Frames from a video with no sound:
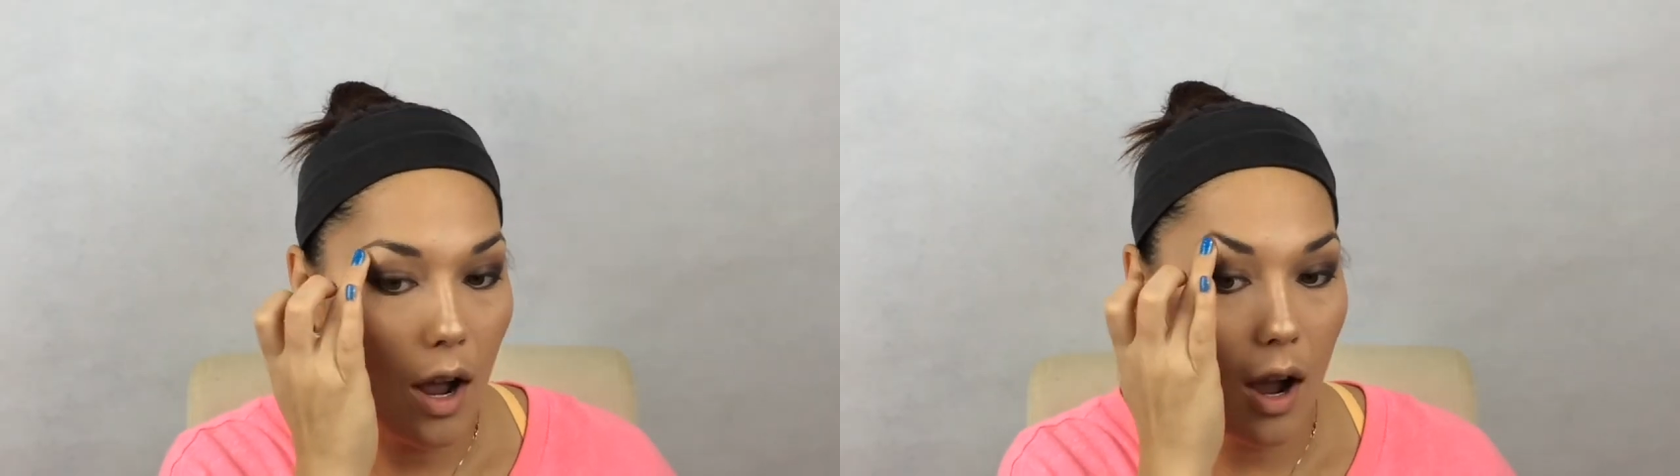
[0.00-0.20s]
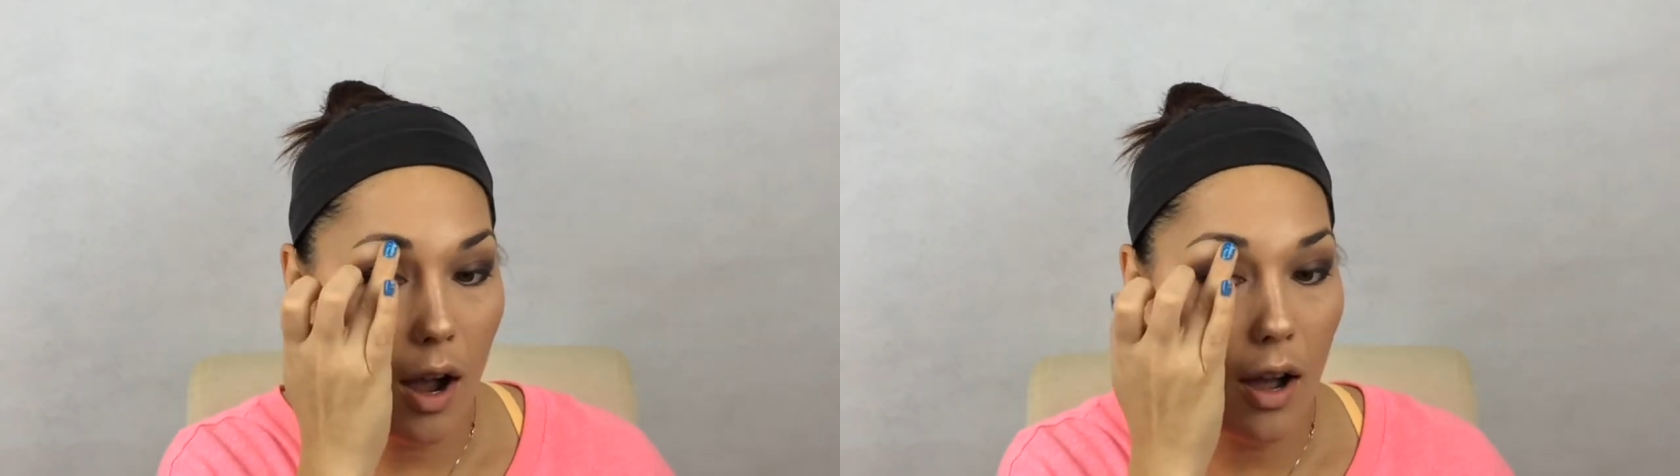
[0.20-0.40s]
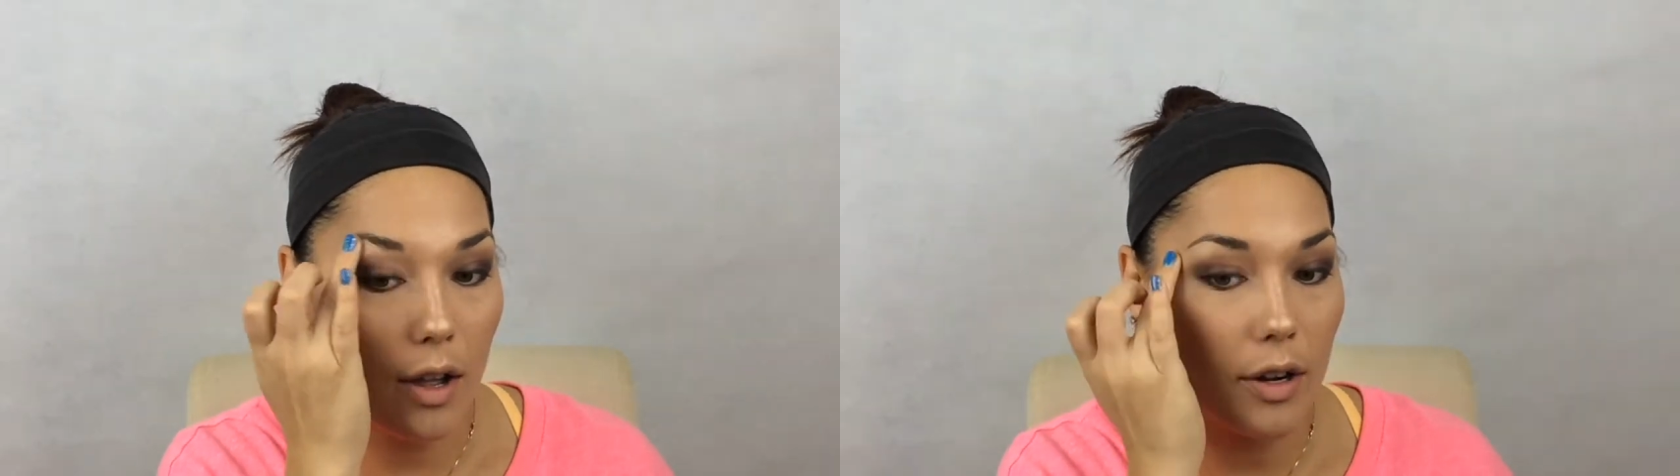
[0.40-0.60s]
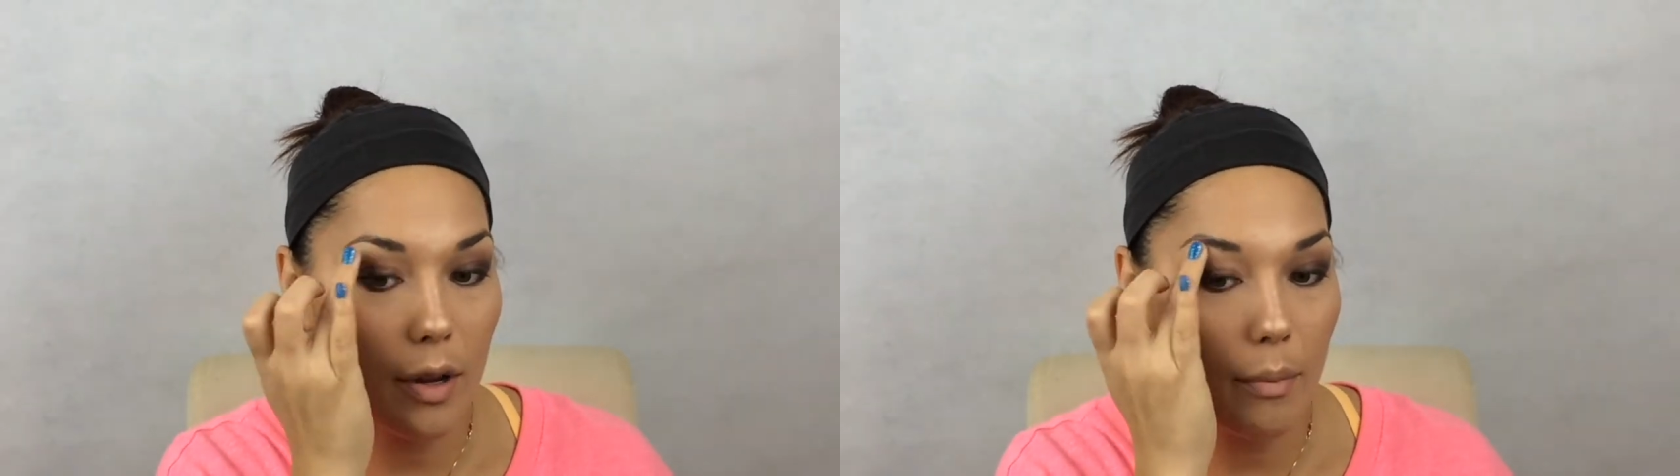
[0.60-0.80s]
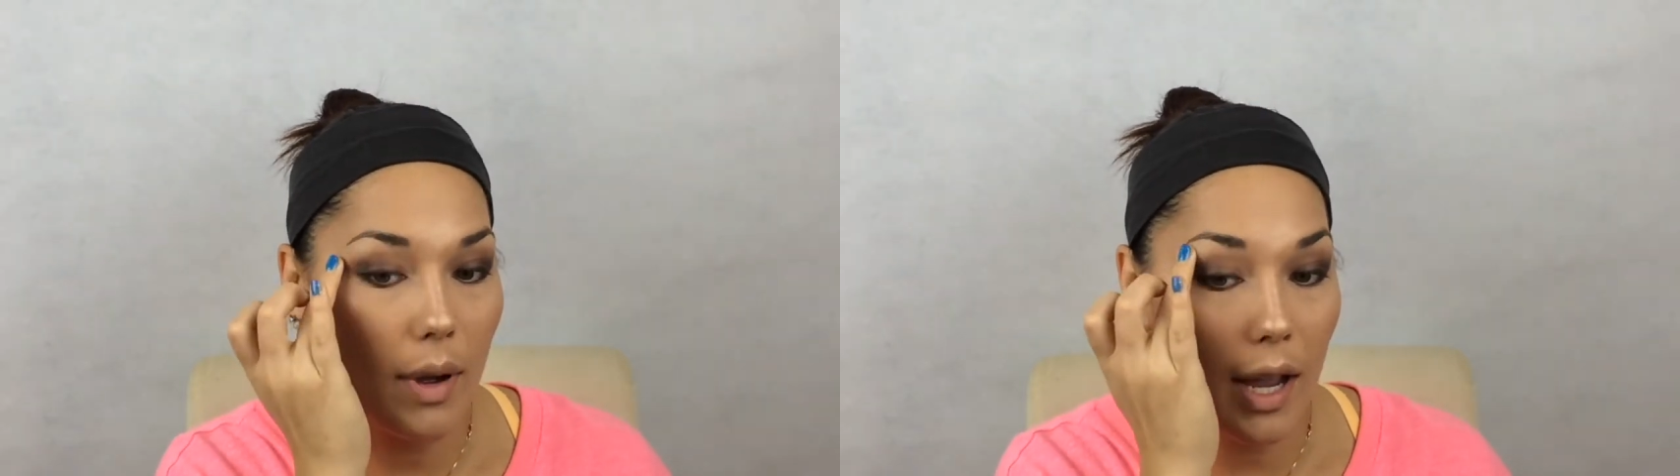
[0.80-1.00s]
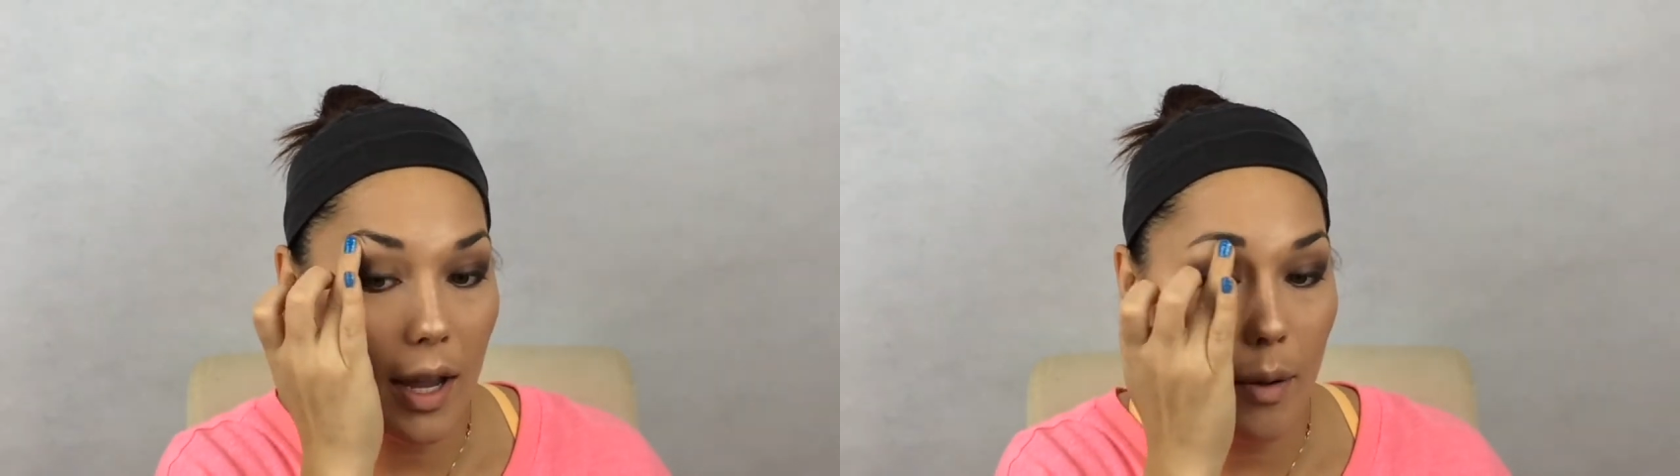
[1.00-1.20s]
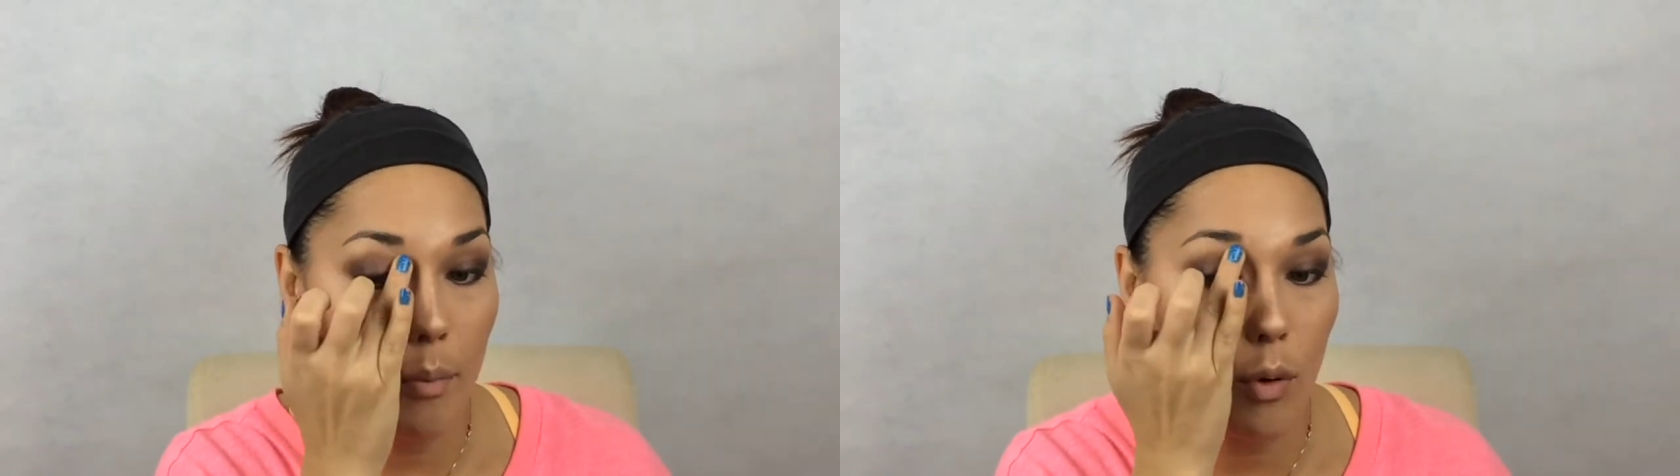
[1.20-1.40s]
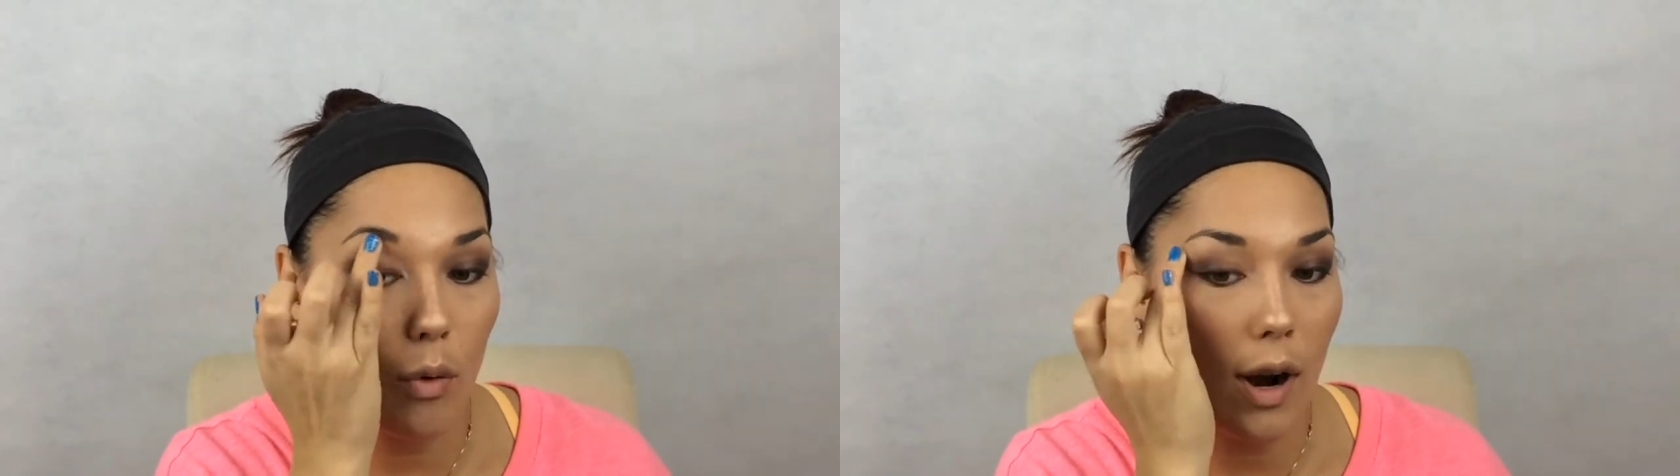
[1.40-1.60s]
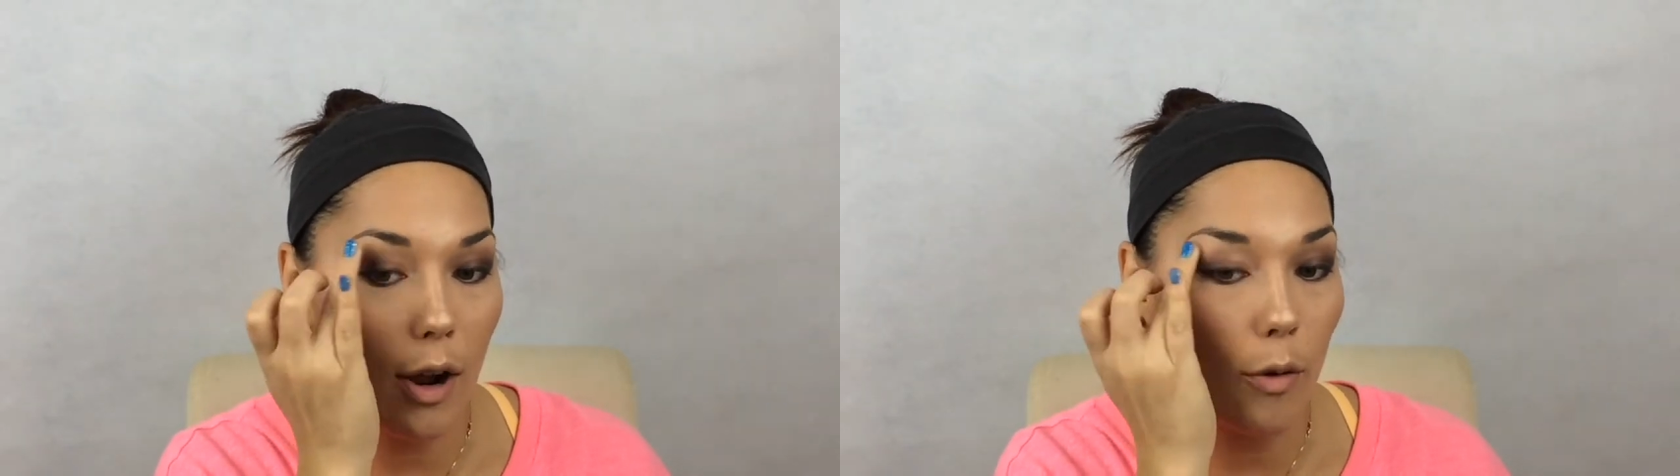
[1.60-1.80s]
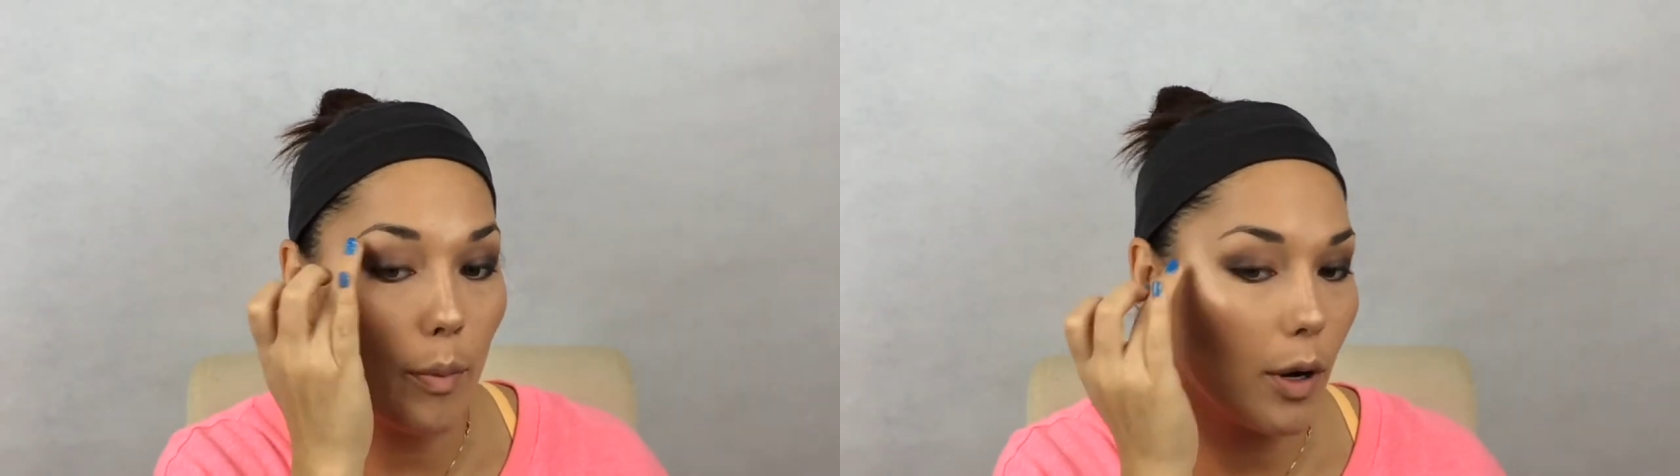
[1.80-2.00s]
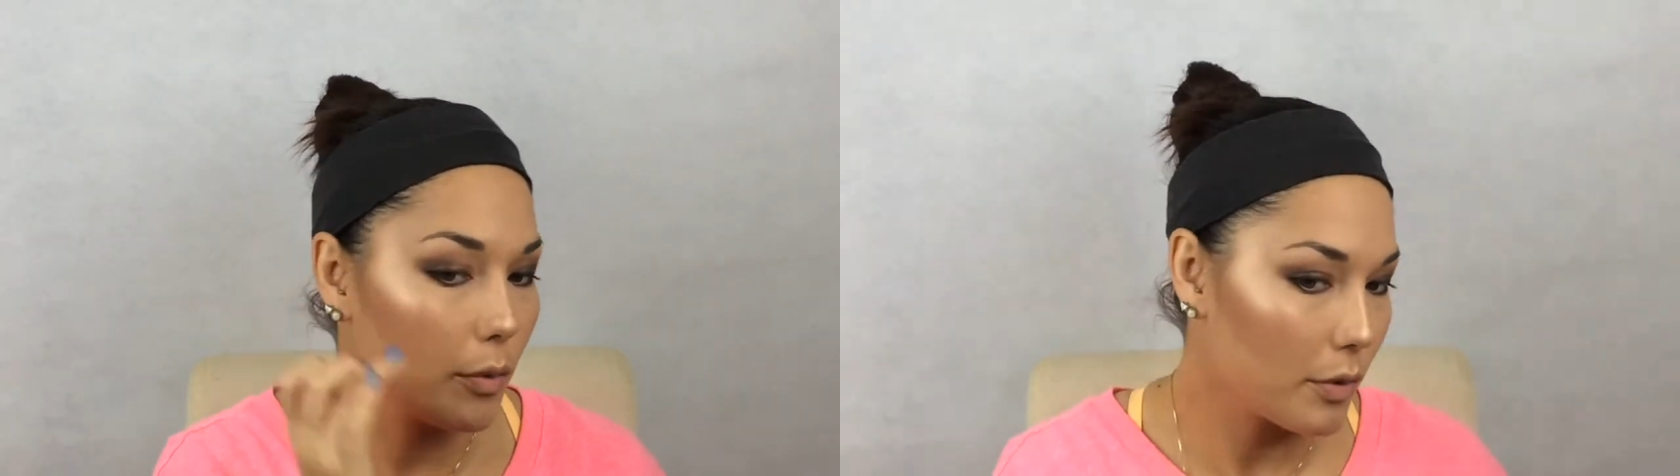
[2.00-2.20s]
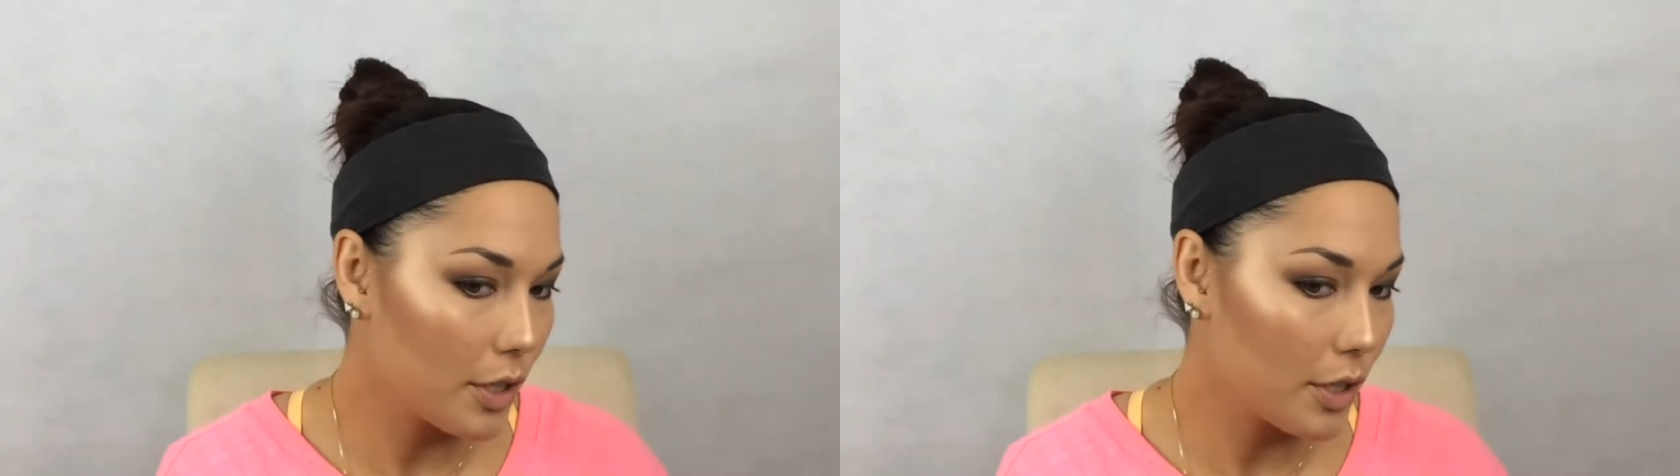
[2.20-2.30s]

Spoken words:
on my brow bone,